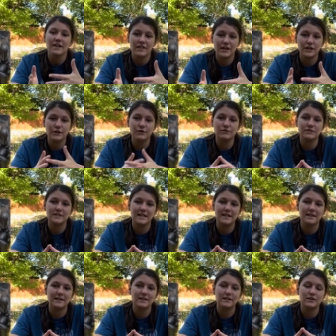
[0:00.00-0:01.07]
then you've
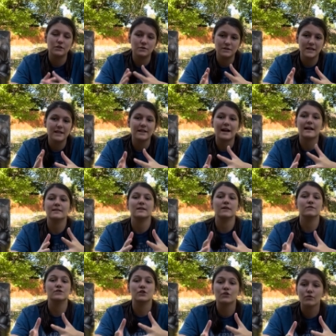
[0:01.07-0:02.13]
seen, you see that I
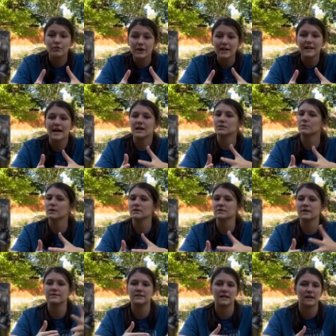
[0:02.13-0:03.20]
love to read as well as
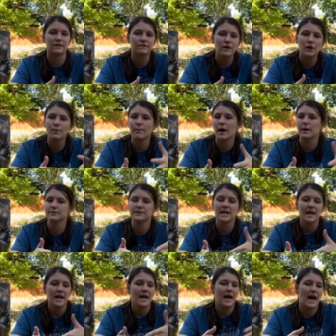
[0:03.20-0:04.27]
love to collect Funk Pops,
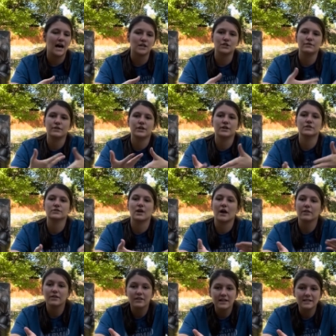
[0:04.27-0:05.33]
action figures,
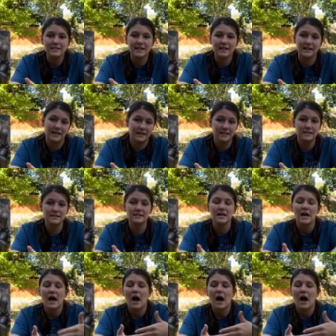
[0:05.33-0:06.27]
other things like this,